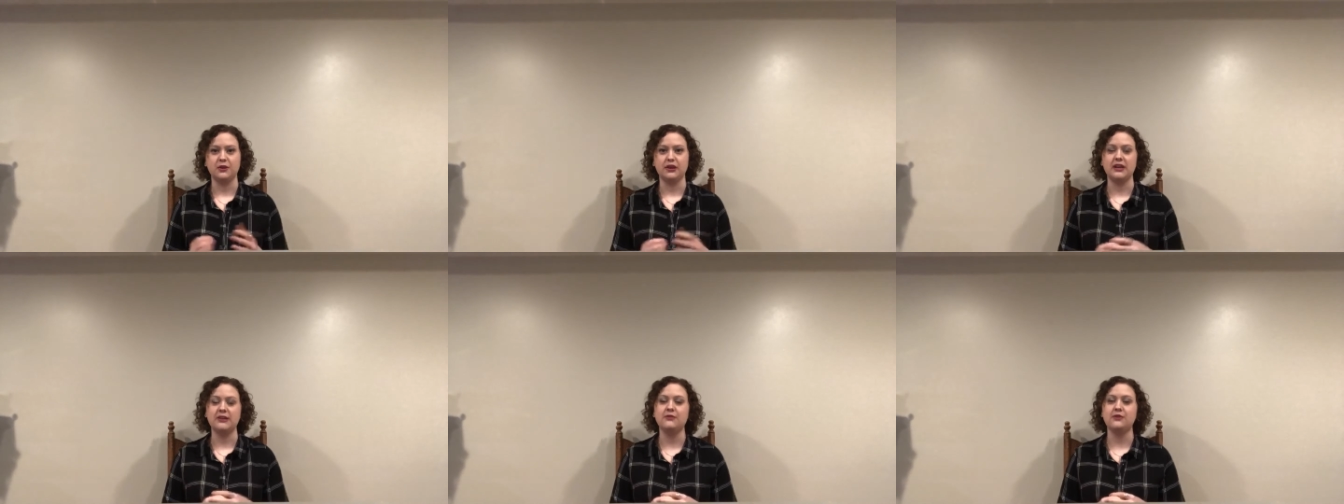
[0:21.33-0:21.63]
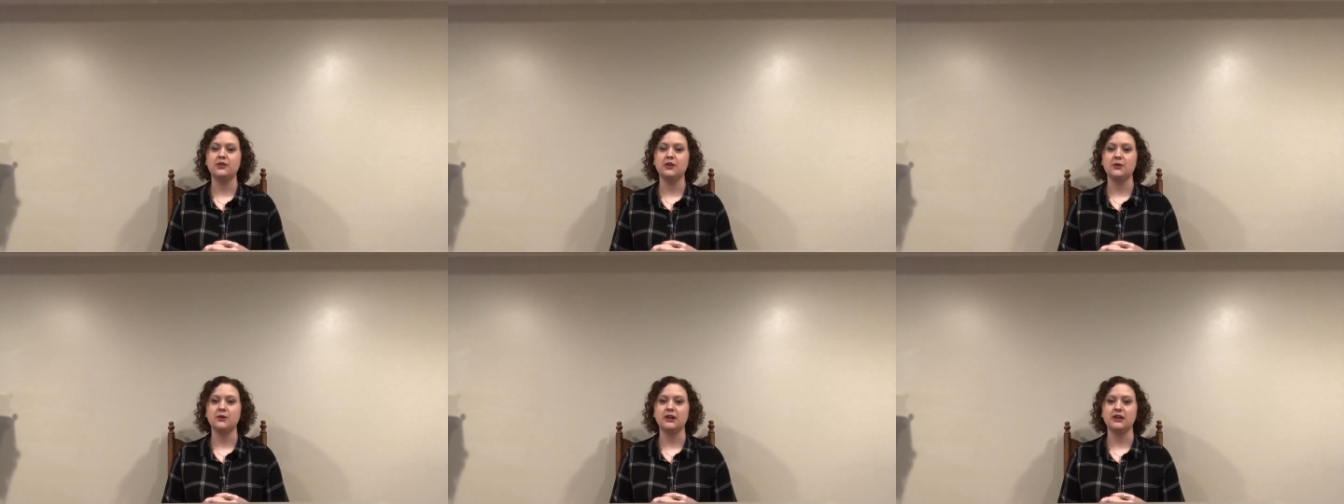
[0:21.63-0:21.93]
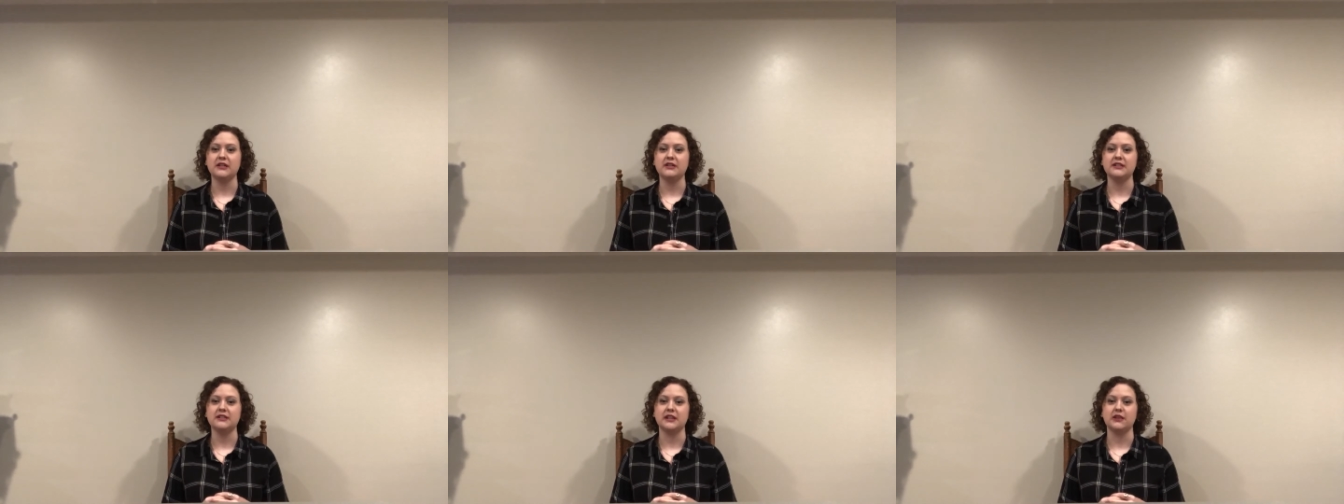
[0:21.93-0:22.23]
even though it
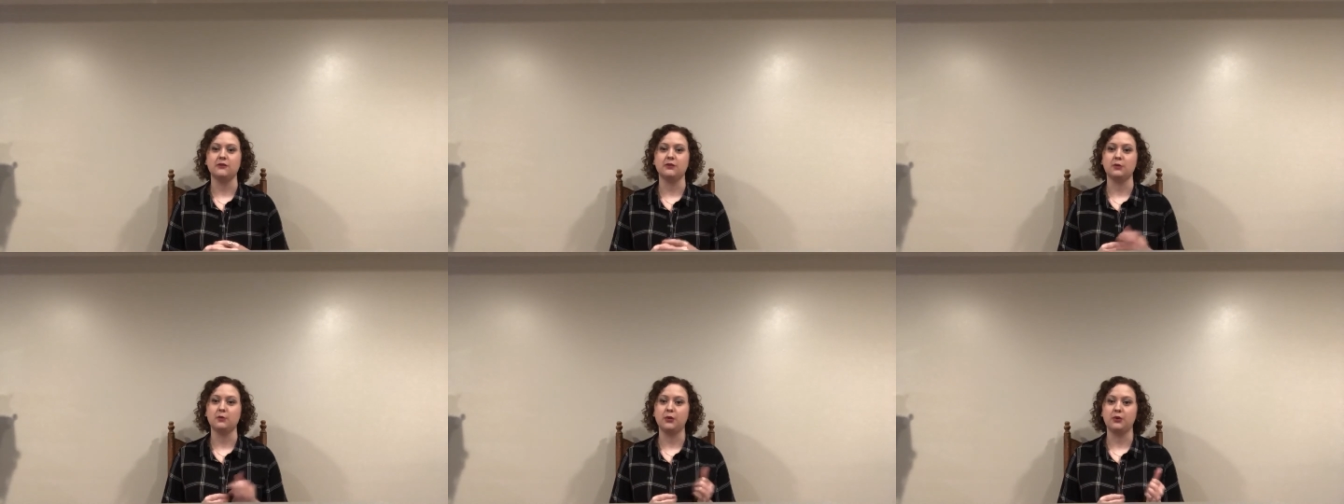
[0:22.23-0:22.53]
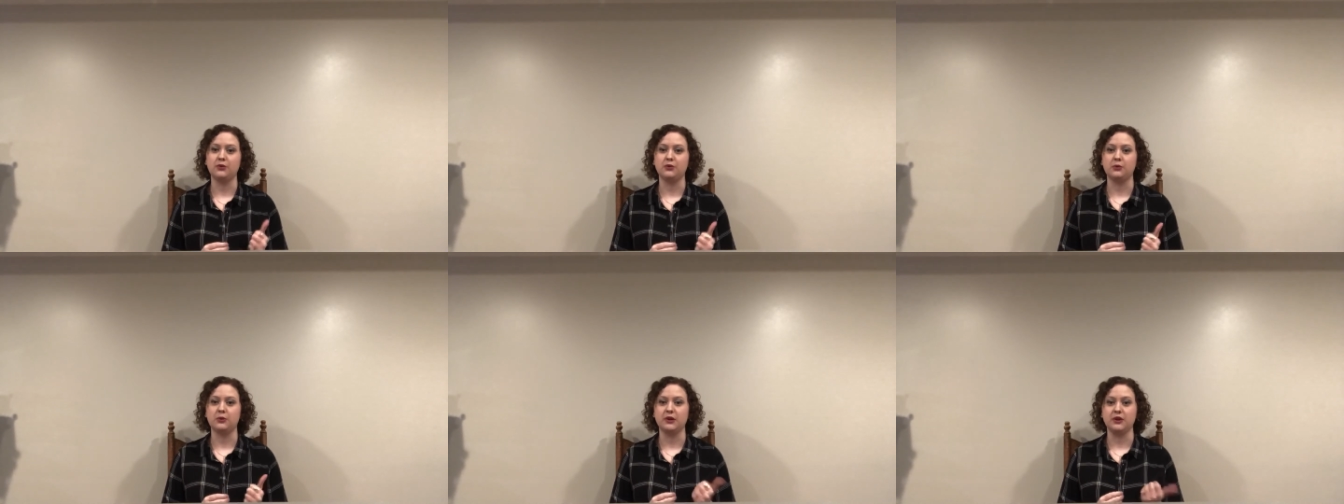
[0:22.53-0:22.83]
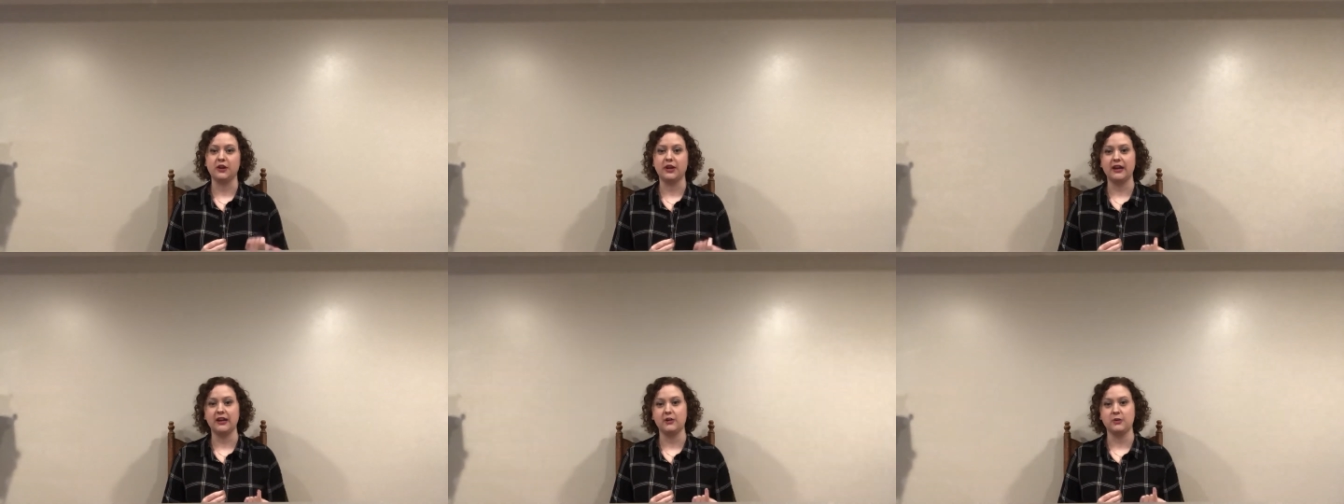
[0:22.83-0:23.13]
can stand for both
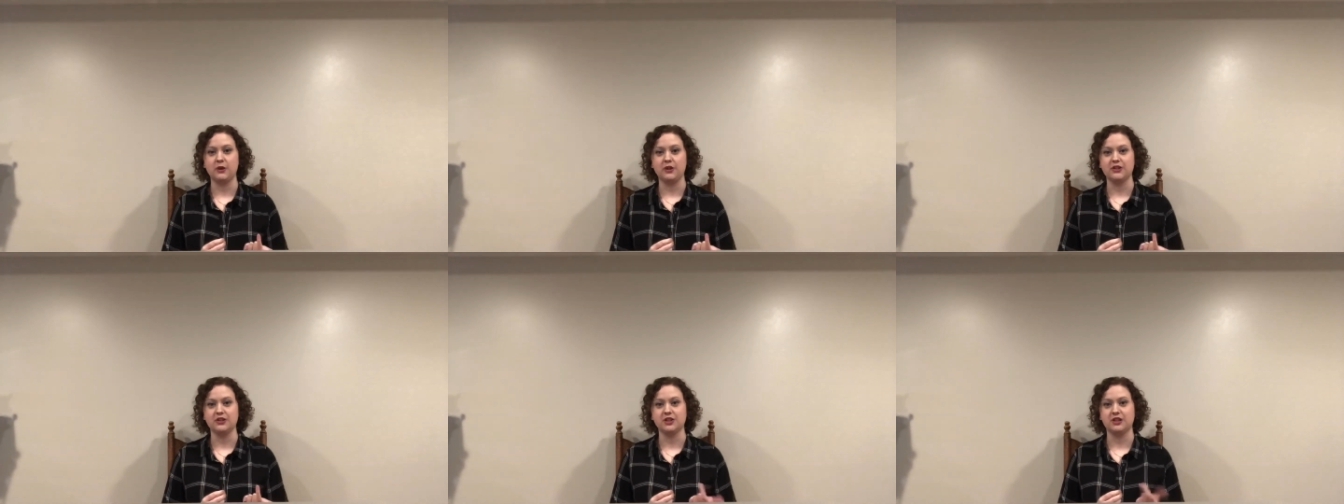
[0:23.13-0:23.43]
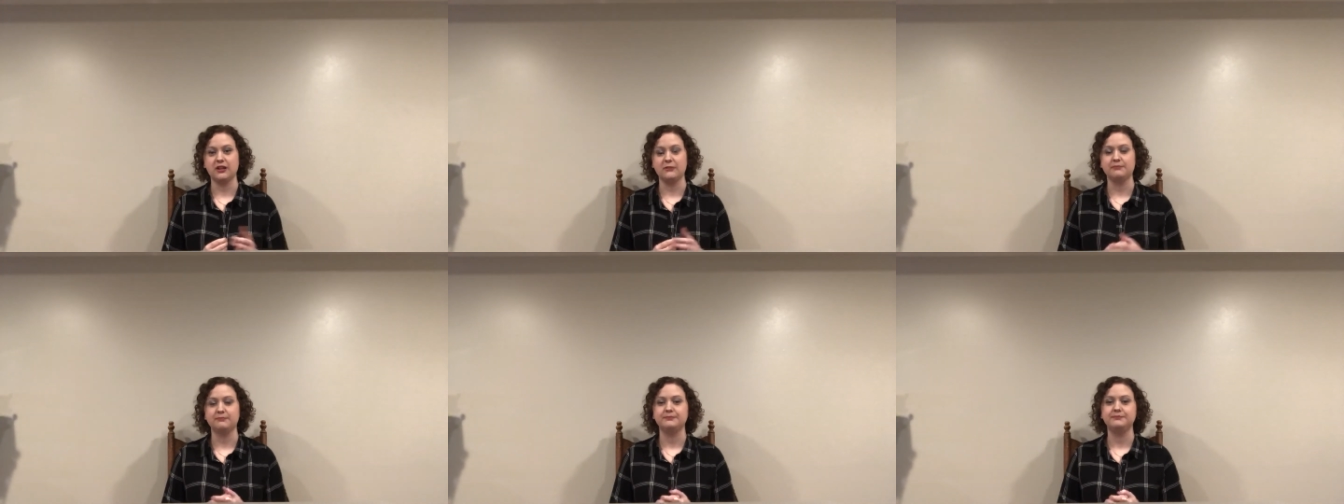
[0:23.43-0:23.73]
queer and questioning.